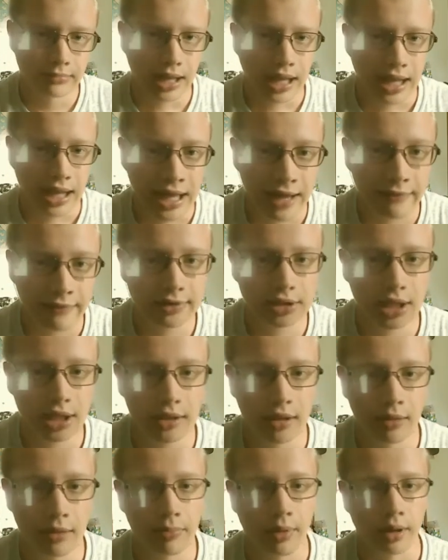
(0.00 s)
I have
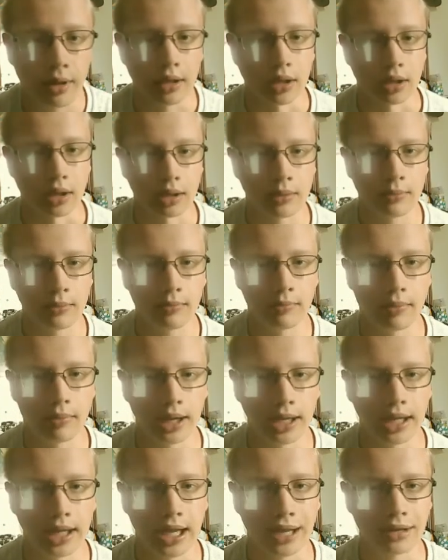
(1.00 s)
tried to bargain,
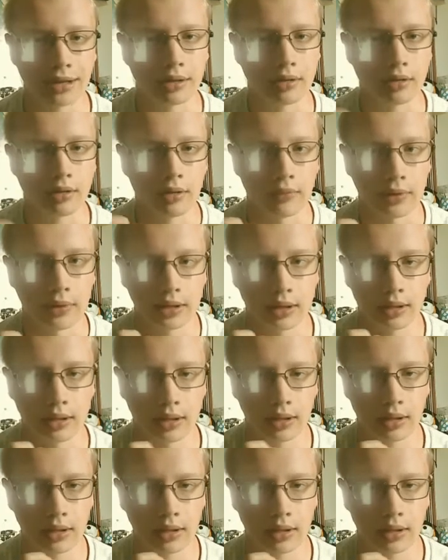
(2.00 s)
but I can't do it.